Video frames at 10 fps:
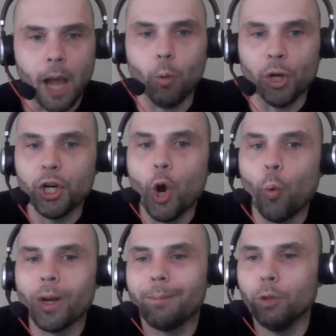I want to know
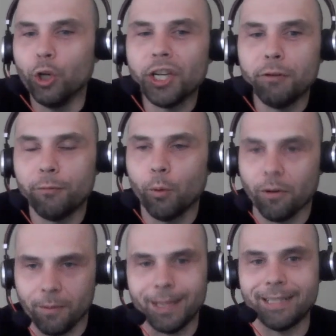what I'm looking
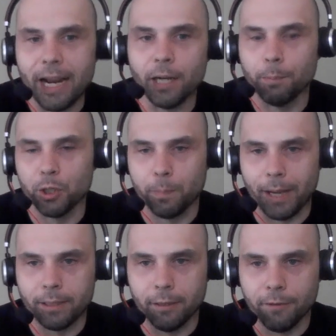for from a data
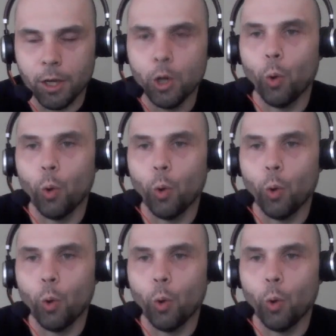perspective